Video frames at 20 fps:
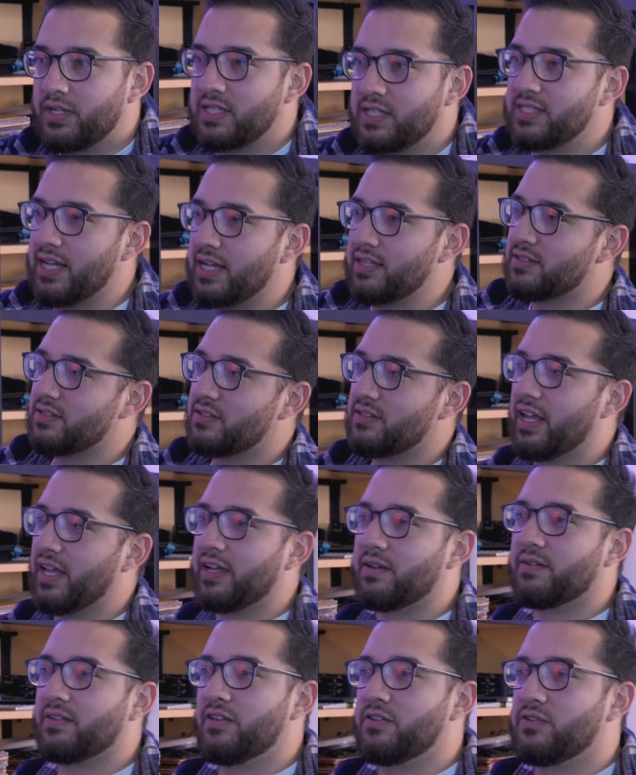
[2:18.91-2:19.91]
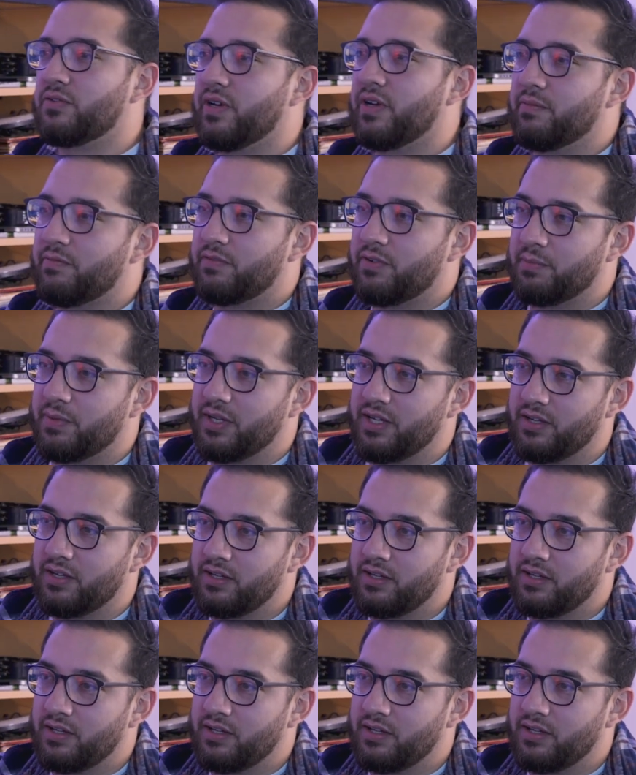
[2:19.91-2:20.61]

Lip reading: Because that's like the dream for me.